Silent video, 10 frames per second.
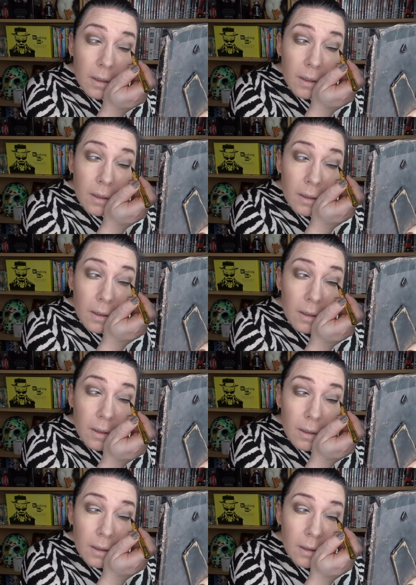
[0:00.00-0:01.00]

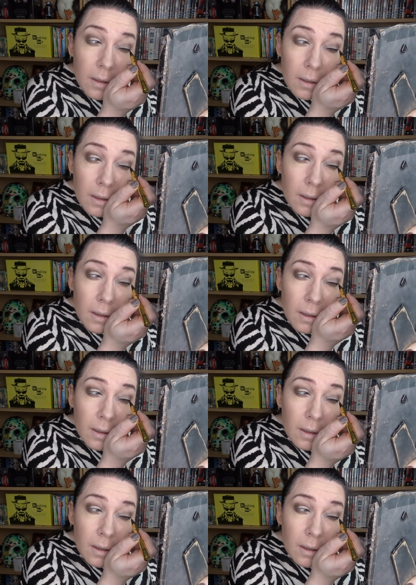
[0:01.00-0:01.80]
(no one is talking)